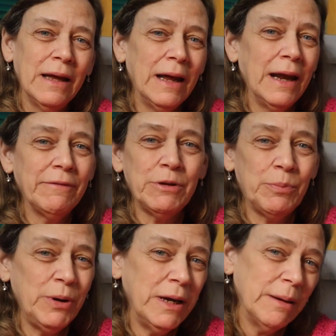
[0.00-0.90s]
And after
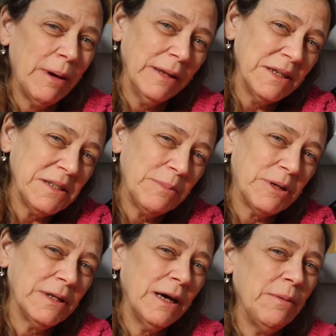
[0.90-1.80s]
breeding them out in the summer
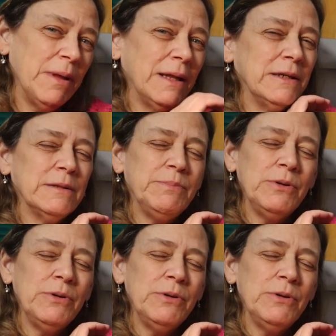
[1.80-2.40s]
tub, they had these